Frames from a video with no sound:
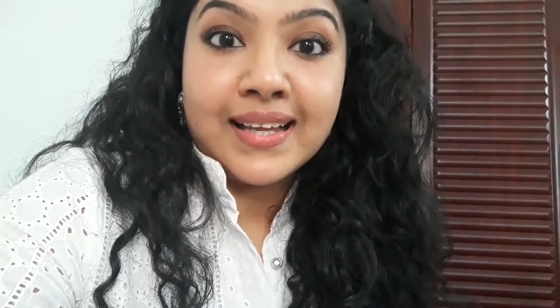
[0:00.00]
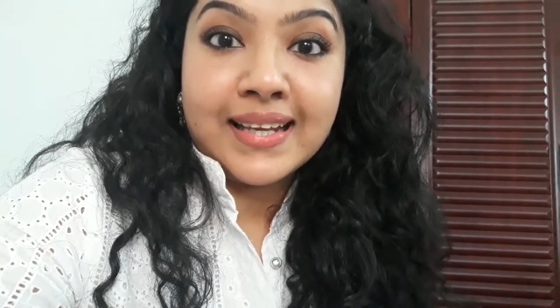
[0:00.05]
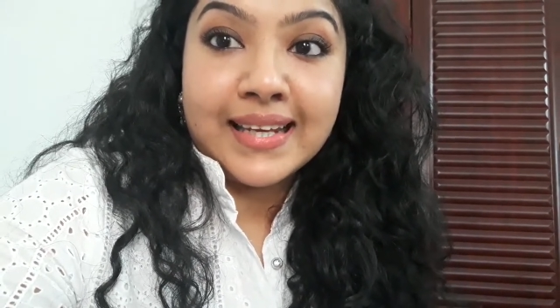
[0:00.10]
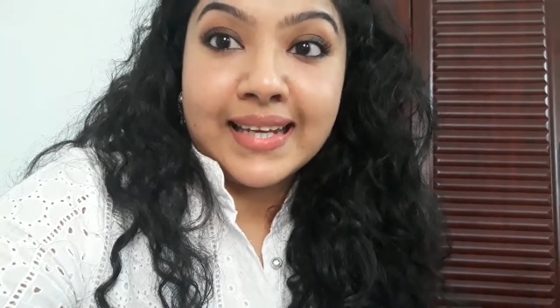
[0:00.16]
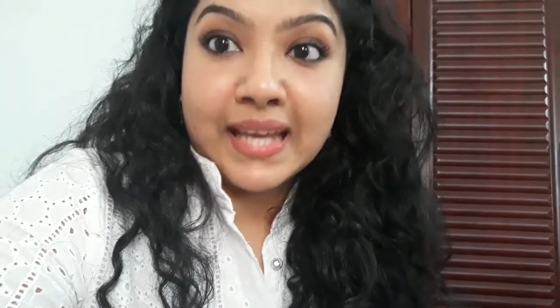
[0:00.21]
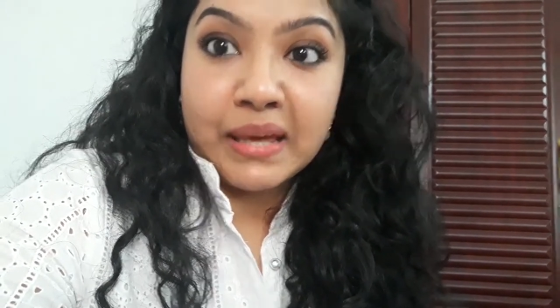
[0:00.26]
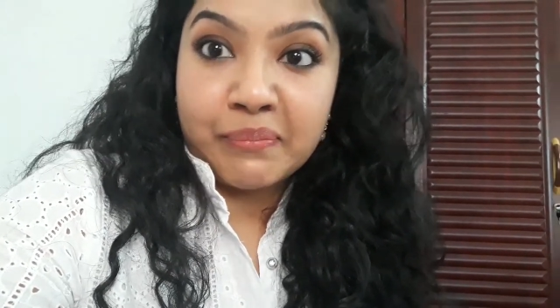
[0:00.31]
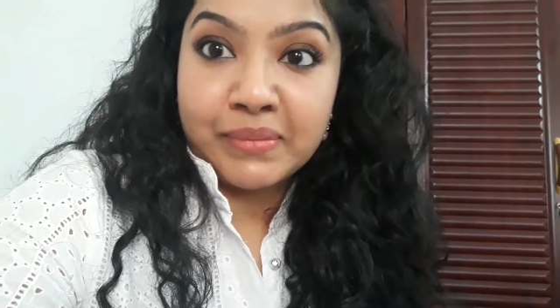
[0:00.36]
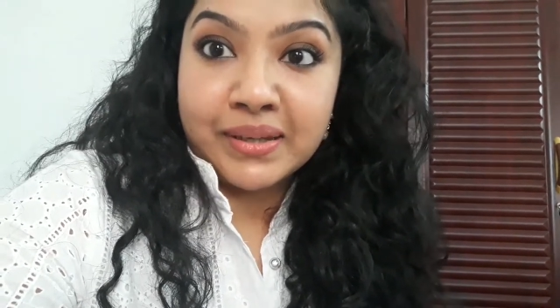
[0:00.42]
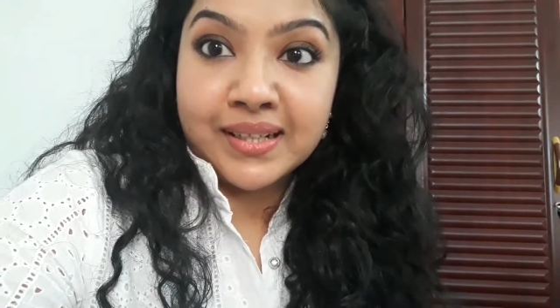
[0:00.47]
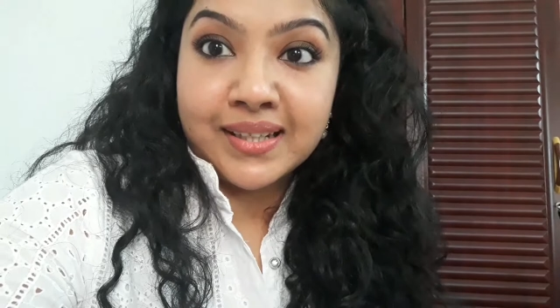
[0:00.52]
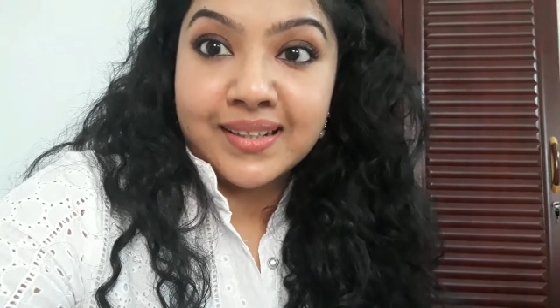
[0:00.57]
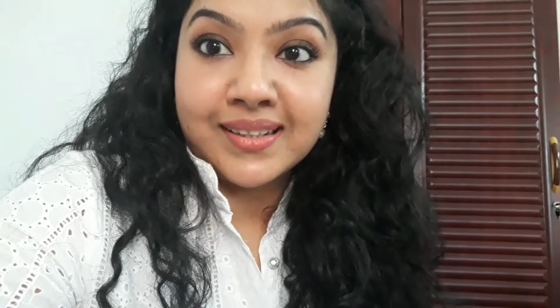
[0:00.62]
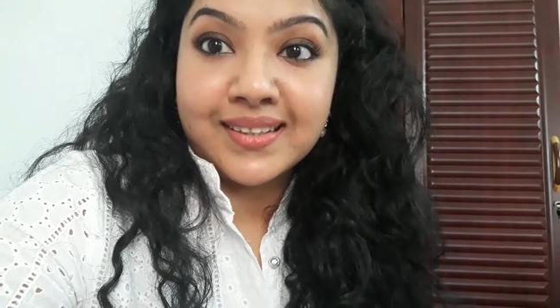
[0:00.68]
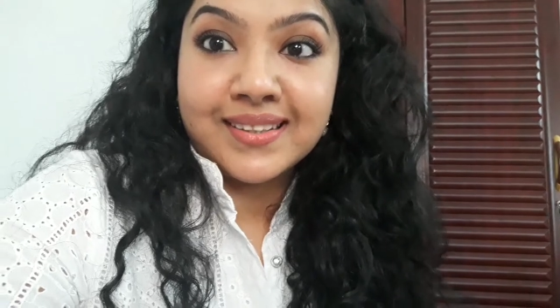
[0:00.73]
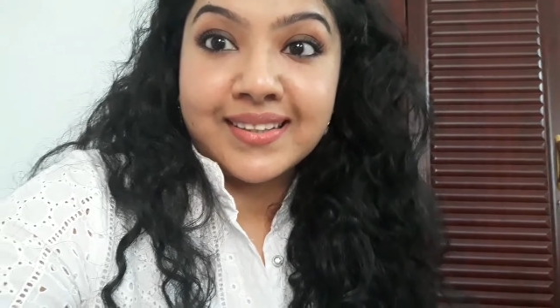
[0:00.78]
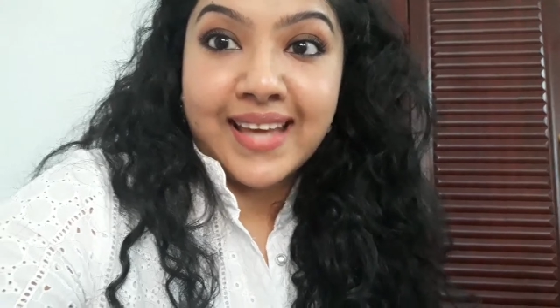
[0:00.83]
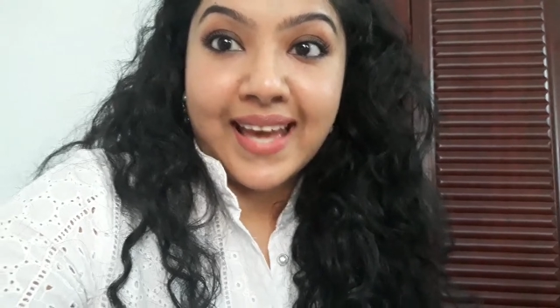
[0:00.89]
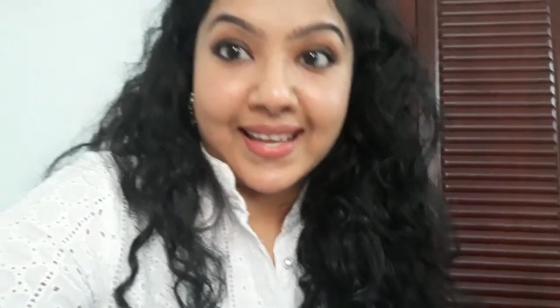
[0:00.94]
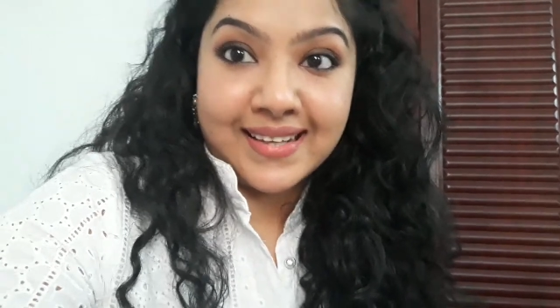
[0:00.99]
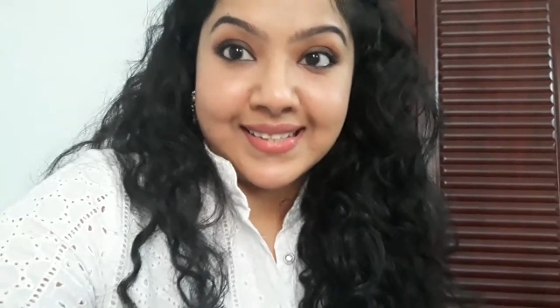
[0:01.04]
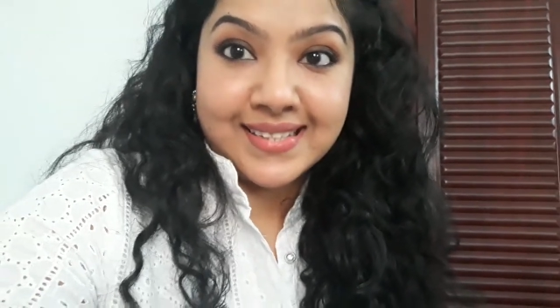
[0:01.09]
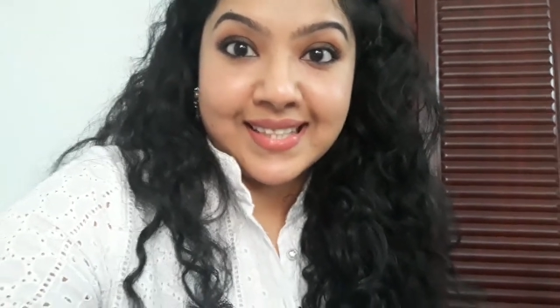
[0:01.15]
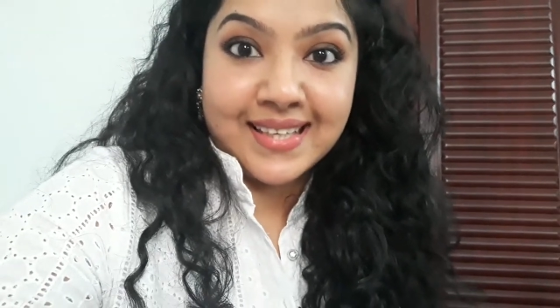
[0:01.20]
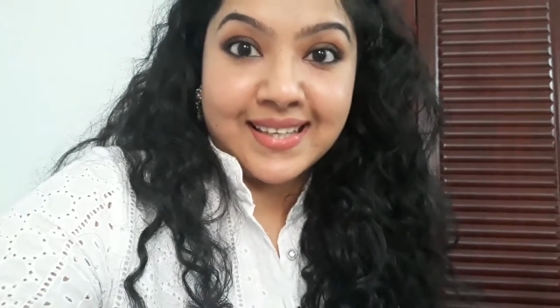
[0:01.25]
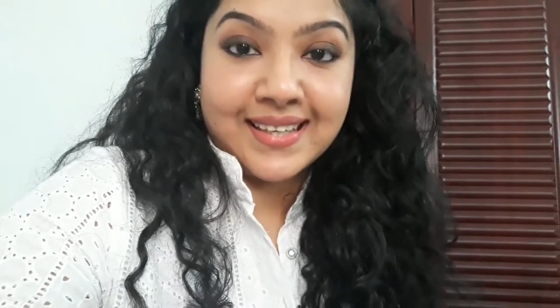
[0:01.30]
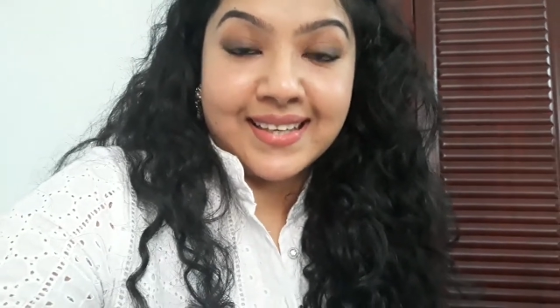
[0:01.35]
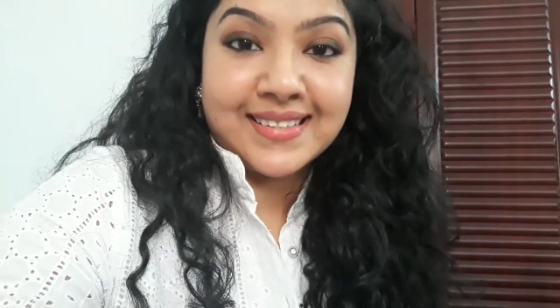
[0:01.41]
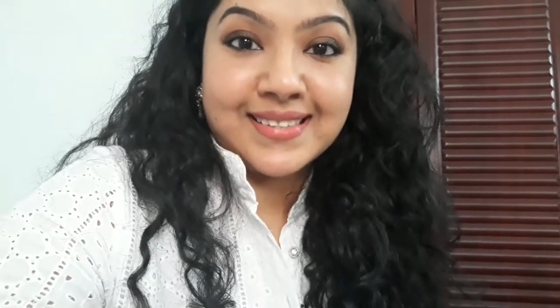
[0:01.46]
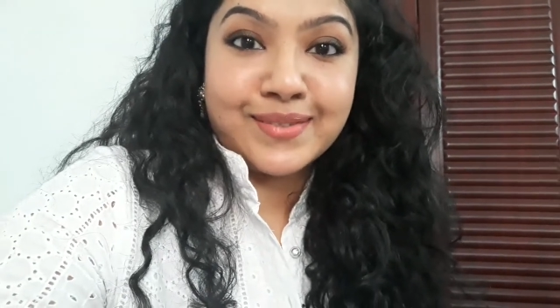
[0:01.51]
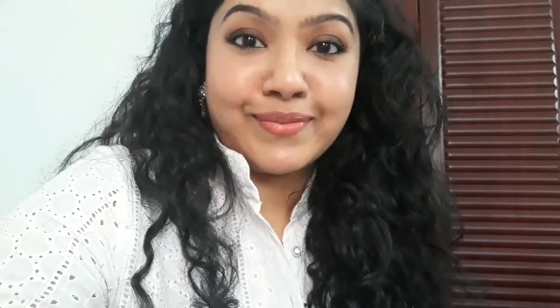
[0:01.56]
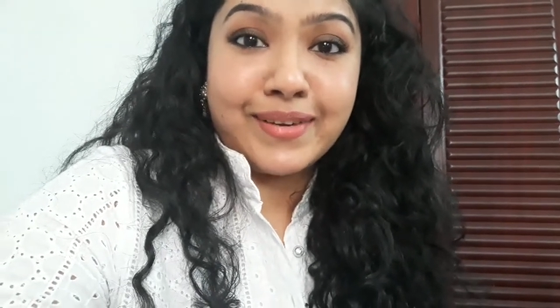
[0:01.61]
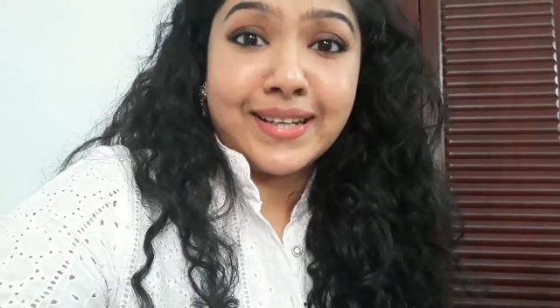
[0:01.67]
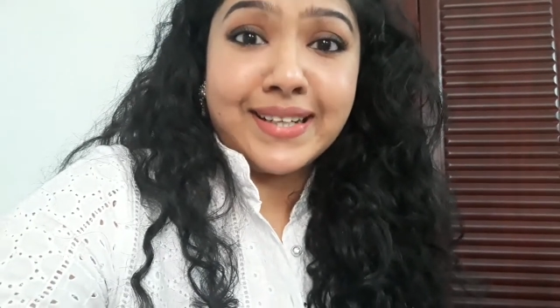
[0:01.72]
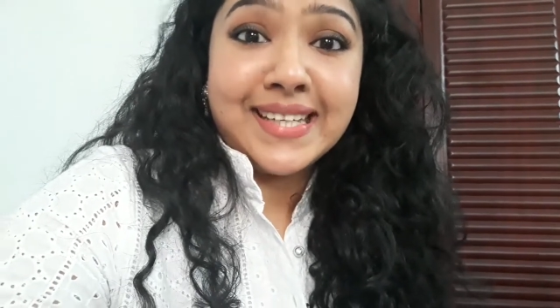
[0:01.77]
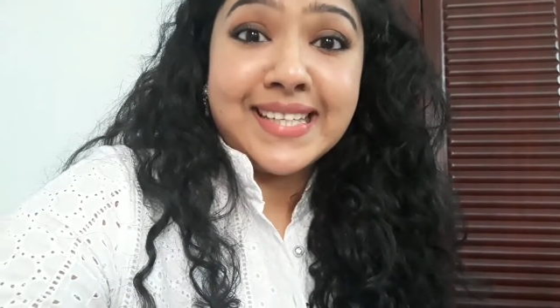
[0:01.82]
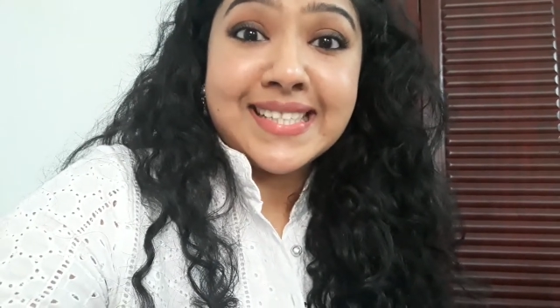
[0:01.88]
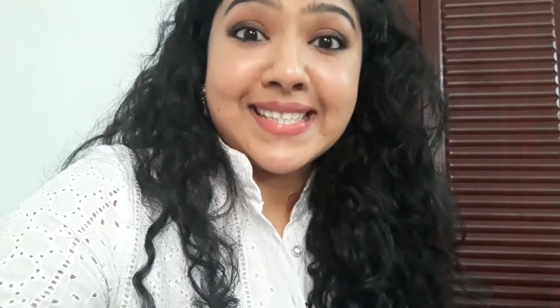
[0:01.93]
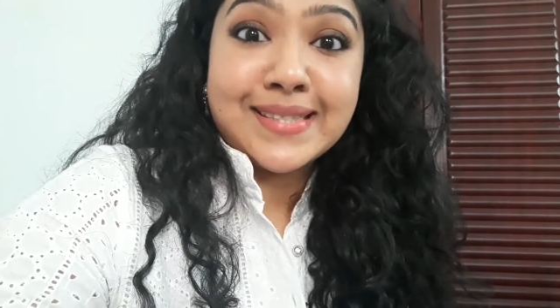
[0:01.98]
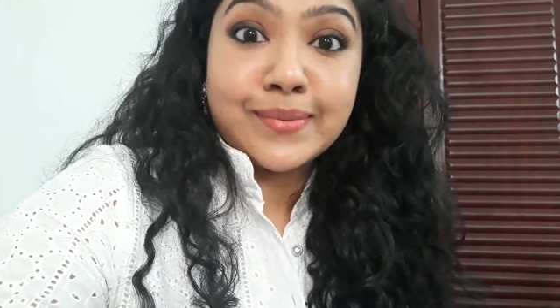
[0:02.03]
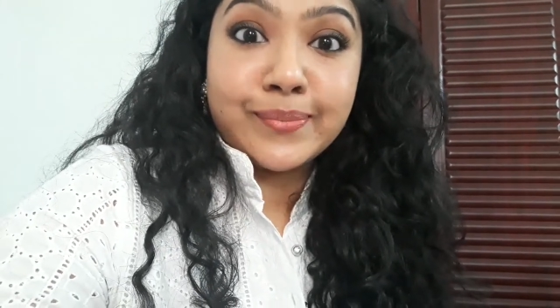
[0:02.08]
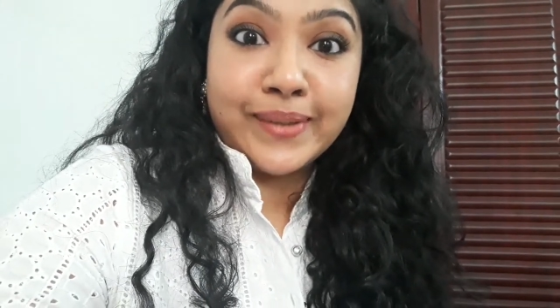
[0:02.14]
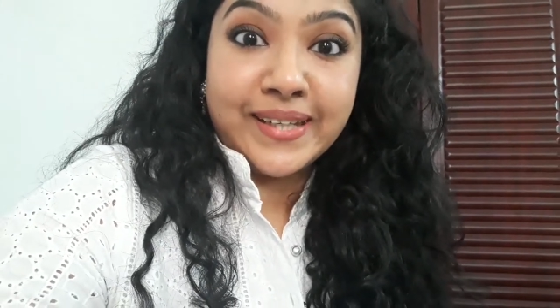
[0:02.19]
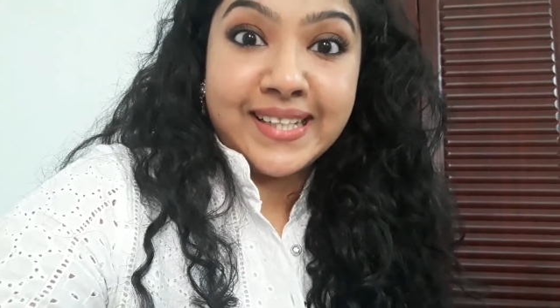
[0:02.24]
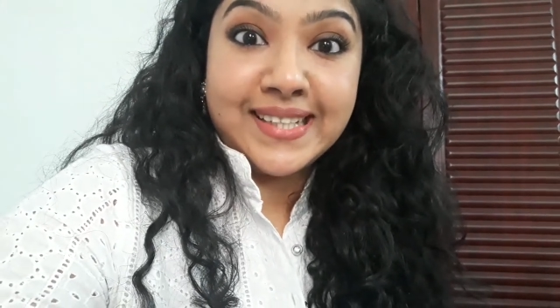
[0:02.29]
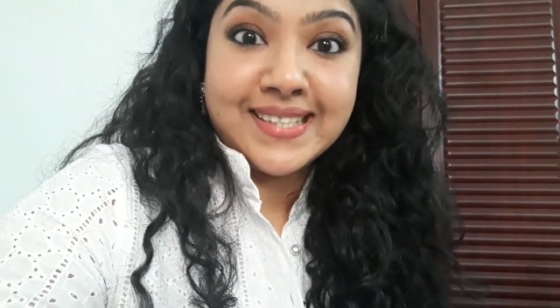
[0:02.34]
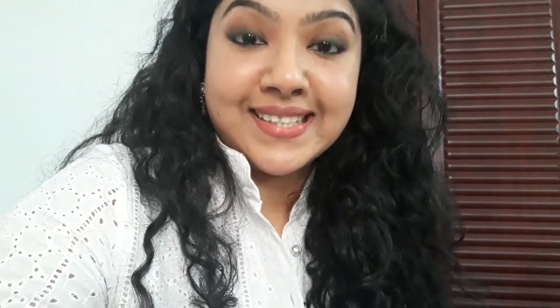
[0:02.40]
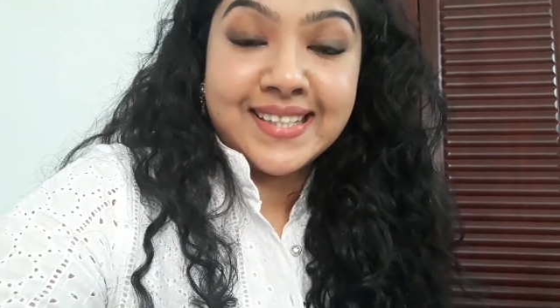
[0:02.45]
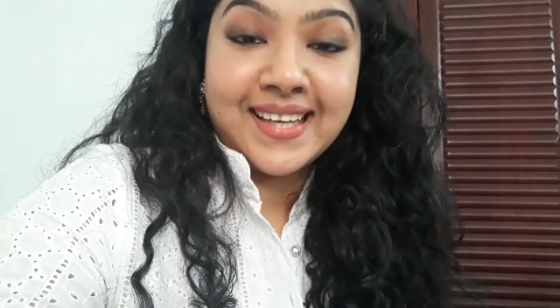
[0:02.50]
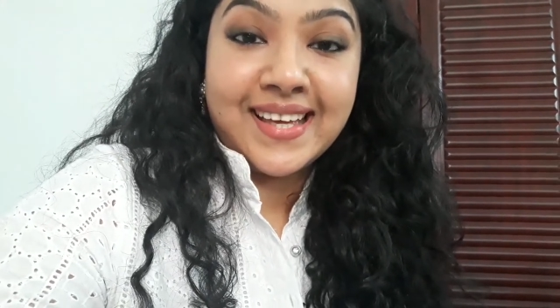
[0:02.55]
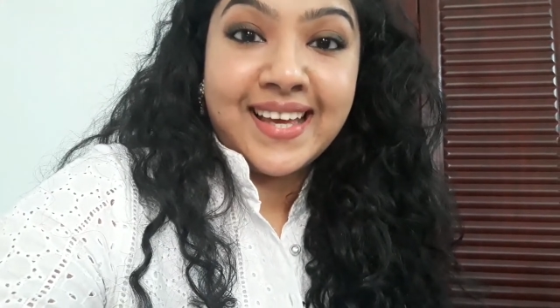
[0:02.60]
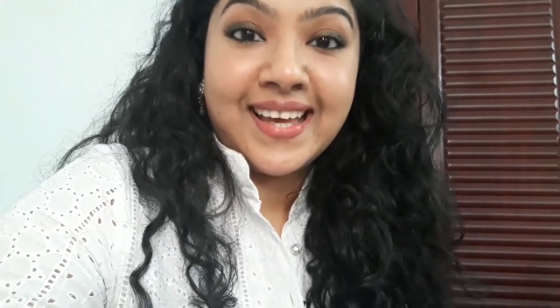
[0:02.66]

lemon candy. It's very sweet.